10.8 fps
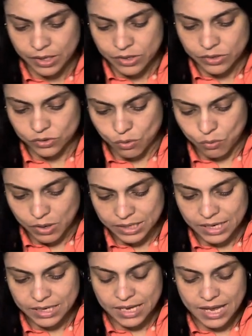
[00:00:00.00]
So 1
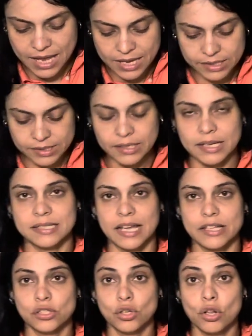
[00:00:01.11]
and 8, as I
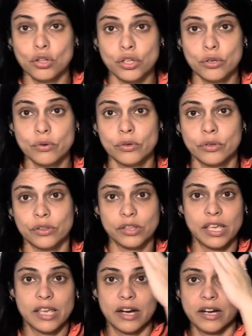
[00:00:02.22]
told you,
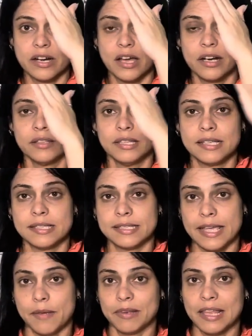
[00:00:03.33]
they are not on the
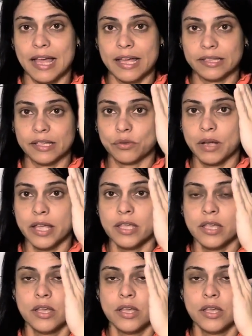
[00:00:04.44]
same line, that's right?